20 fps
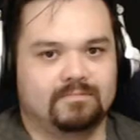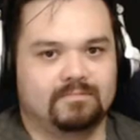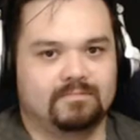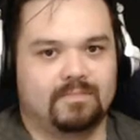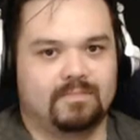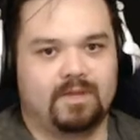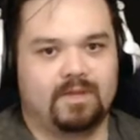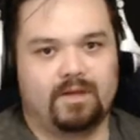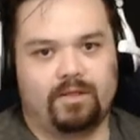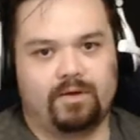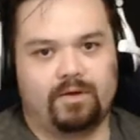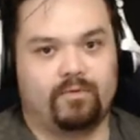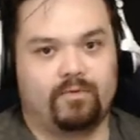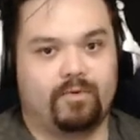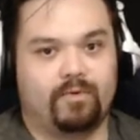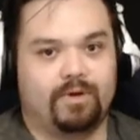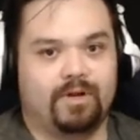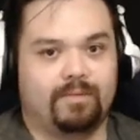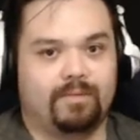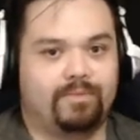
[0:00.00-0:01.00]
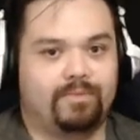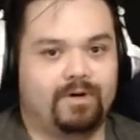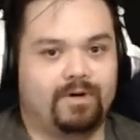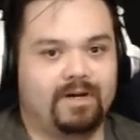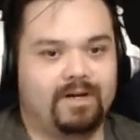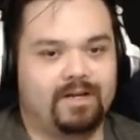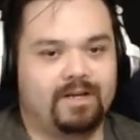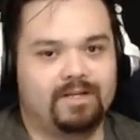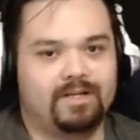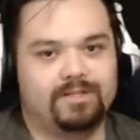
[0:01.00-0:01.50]
Hello everyone, I'm
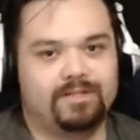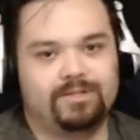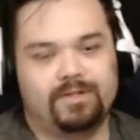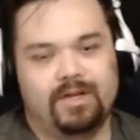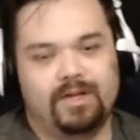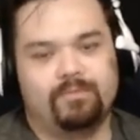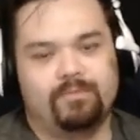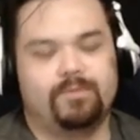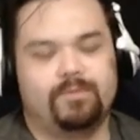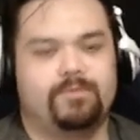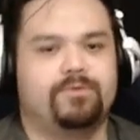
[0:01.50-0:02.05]
Brian, and today I'm going to